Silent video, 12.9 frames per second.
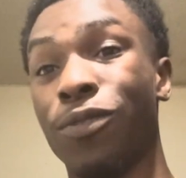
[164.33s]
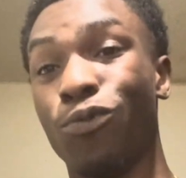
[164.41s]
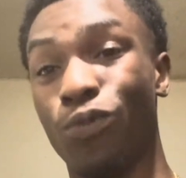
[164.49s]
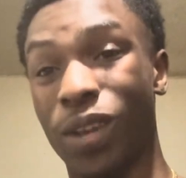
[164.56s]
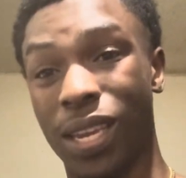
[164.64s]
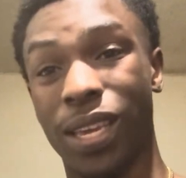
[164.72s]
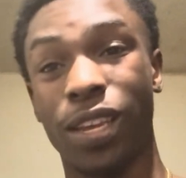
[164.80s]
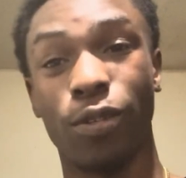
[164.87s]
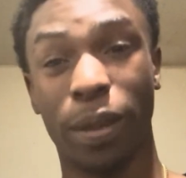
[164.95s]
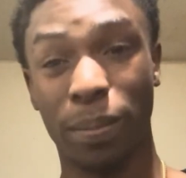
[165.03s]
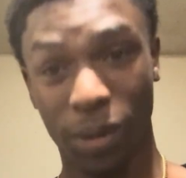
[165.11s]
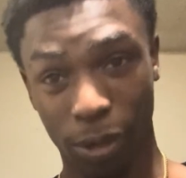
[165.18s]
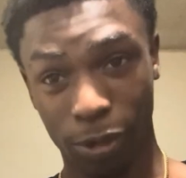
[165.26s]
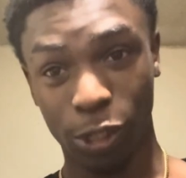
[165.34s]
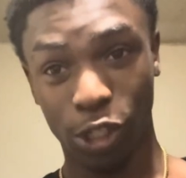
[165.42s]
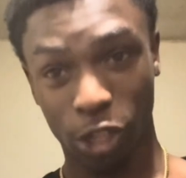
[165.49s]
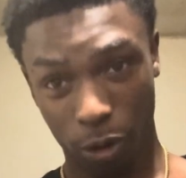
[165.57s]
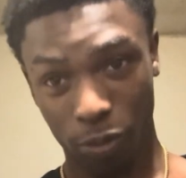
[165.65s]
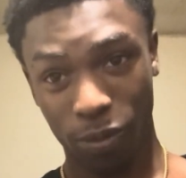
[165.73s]
Wendy and Gray put on the
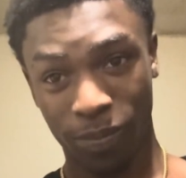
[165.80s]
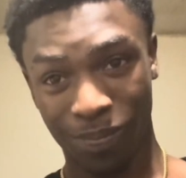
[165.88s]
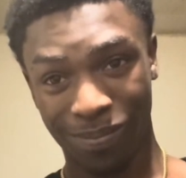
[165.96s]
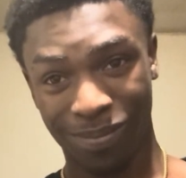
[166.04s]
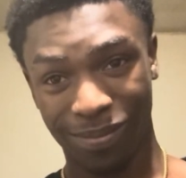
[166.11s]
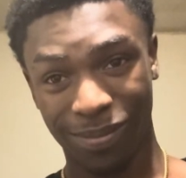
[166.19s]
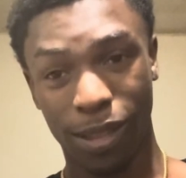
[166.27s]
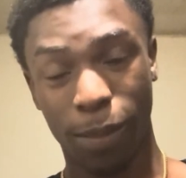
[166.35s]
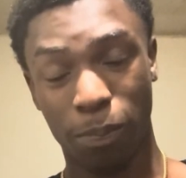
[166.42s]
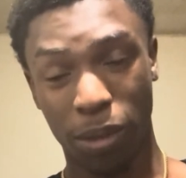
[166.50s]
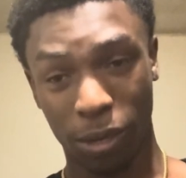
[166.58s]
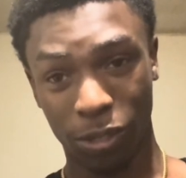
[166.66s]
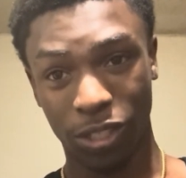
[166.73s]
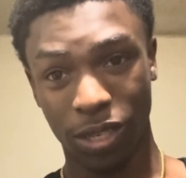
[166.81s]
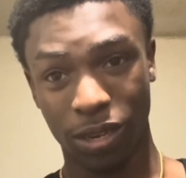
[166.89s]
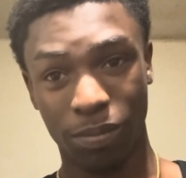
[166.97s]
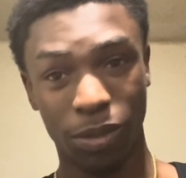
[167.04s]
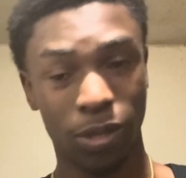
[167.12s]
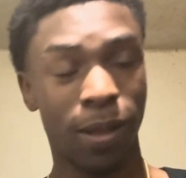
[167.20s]
show. Pure
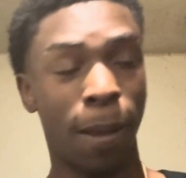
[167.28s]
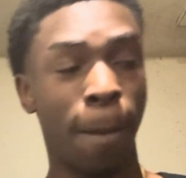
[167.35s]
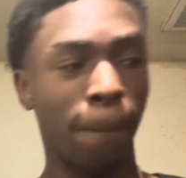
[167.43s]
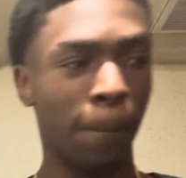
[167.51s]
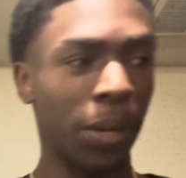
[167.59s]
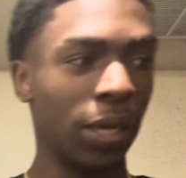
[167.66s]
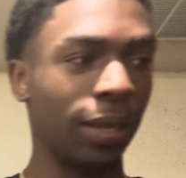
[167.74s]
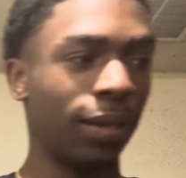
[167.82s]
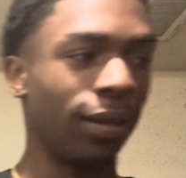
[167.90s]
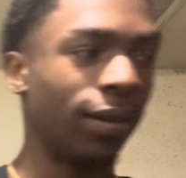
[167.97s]
cinema. But